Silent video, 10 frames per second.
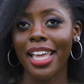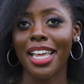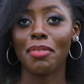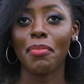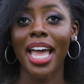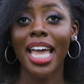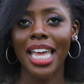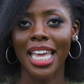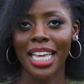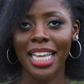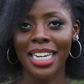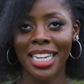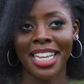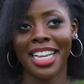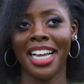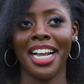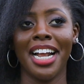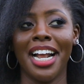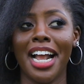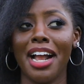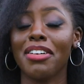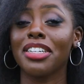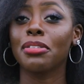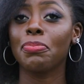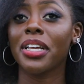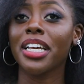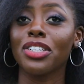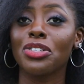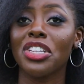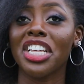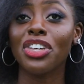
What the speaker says: in my head, I was speaking to the